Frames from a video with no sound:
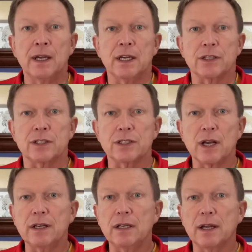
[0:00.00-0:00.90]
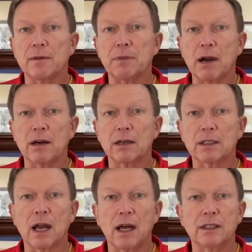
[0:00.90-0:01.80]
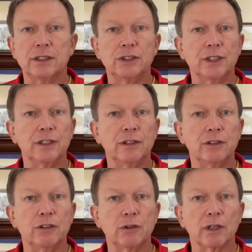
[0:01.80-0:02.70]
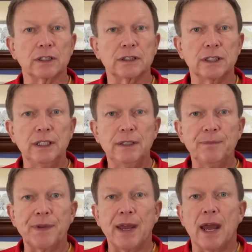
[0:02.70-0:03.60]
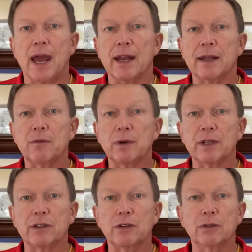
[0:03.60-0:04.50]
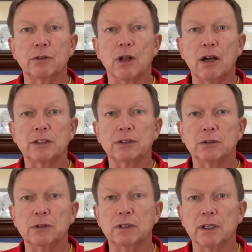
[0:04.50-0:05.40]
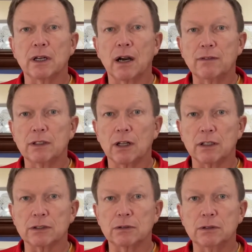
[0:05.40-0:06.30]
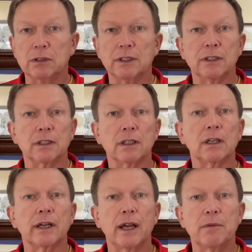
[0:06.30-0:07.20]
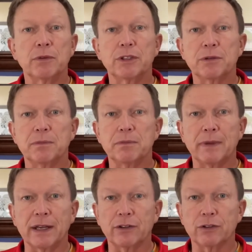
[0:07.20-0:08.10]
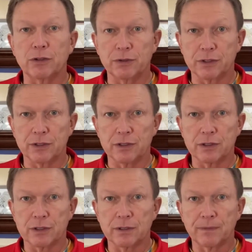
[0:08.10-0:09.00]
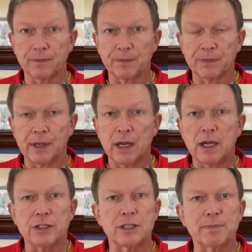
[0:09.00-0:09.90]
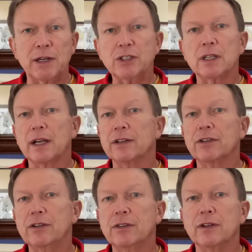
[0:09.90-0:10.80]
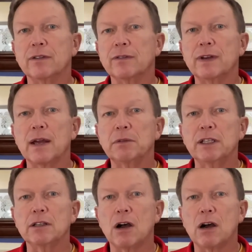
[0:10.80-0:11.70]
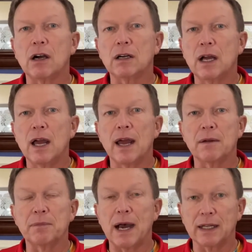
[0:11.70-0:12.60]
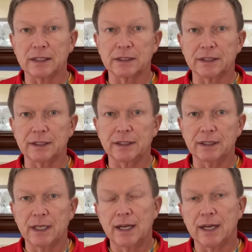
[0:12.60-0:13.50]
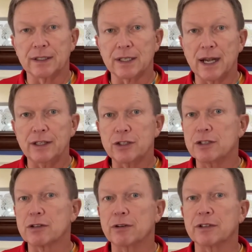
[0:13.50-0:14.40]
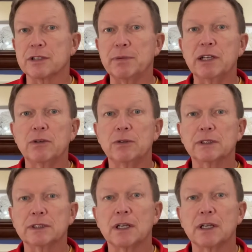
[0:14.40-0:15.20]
She studied at Barnard College in New York City, and then went to law school at Harvard Law School in Cambridge, Massachusetts. She specializes in family law and policy, and tonight she's going to speak to us